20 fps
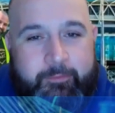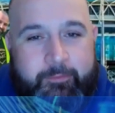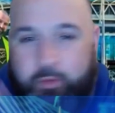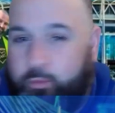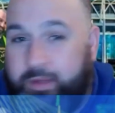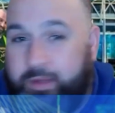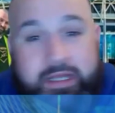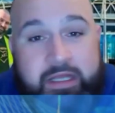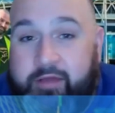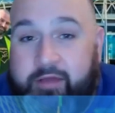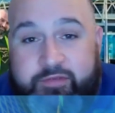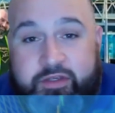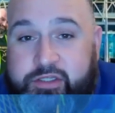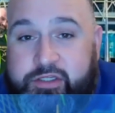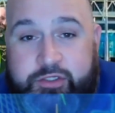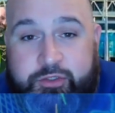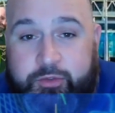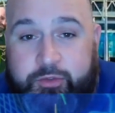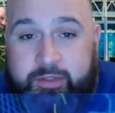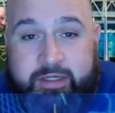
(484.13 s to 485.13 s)
But we'd love you
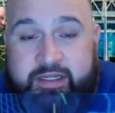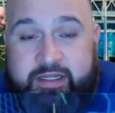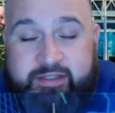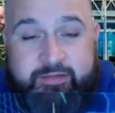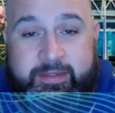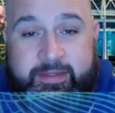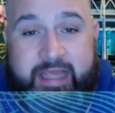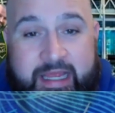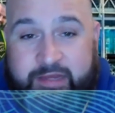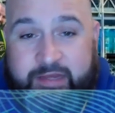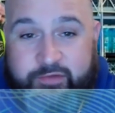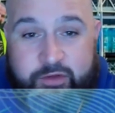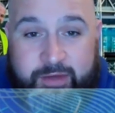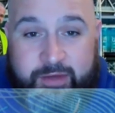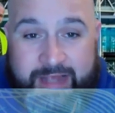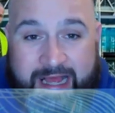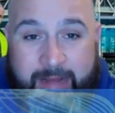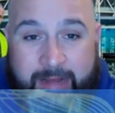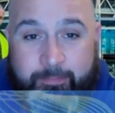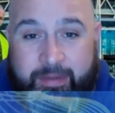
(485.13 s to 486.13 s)
to join us. So again, if you
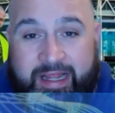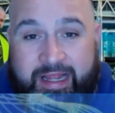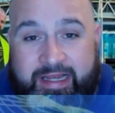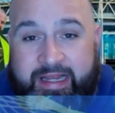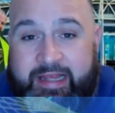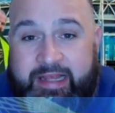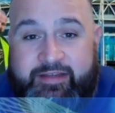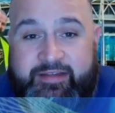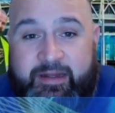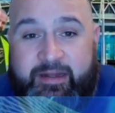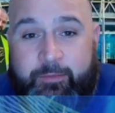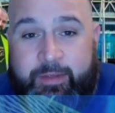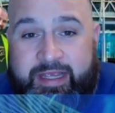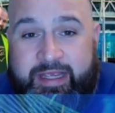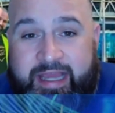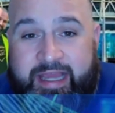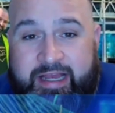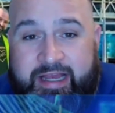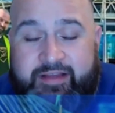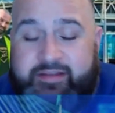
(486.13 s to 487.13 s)
can plan that into that
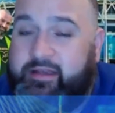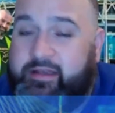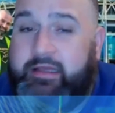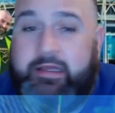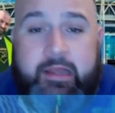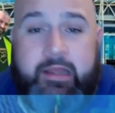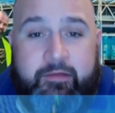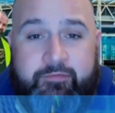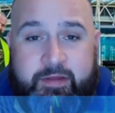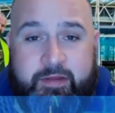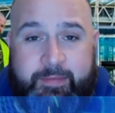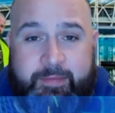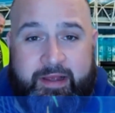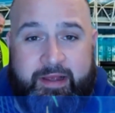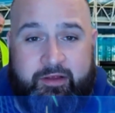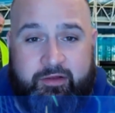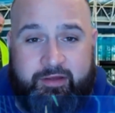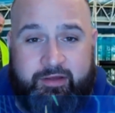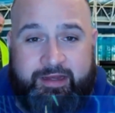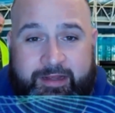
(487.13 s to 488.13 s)
weekend, it's a lovely
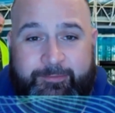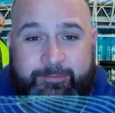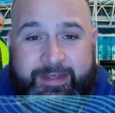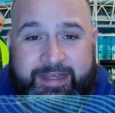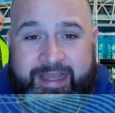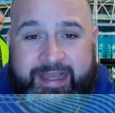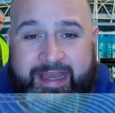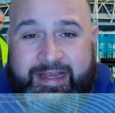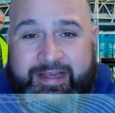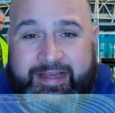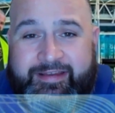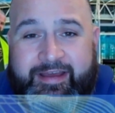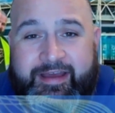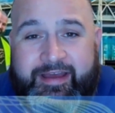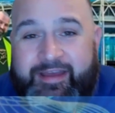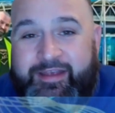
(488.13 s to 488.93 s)
bank holiday weekend.